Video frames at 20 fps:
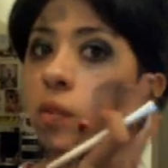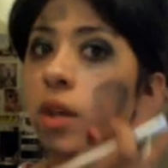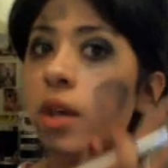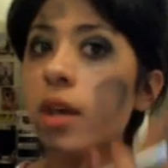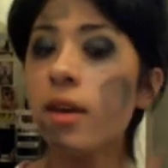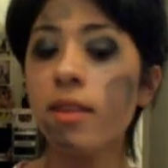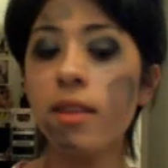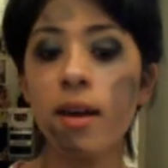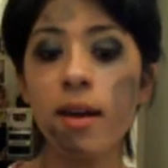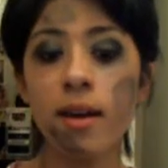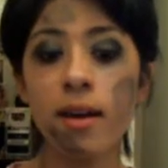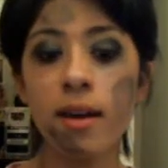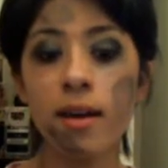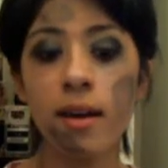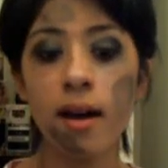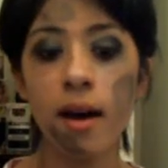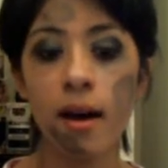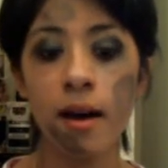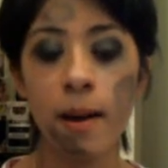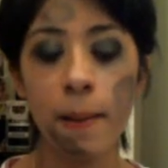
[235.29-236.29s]
And
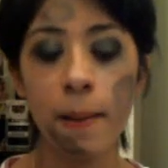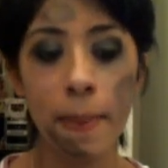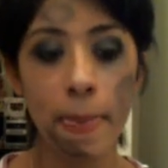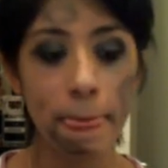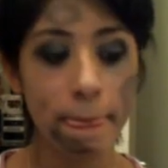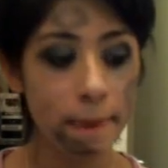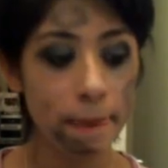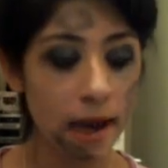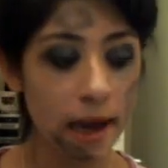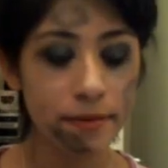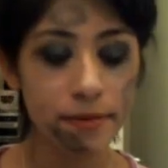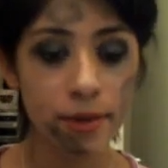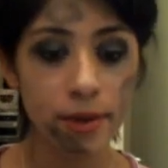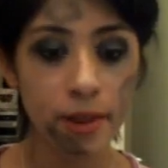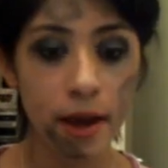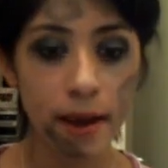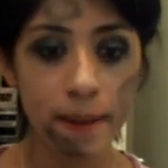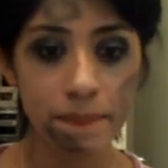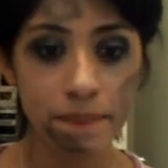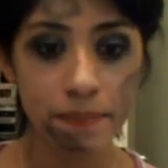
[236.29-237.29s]
then after
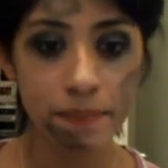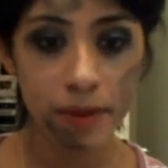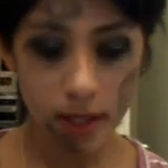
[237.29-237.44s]
that,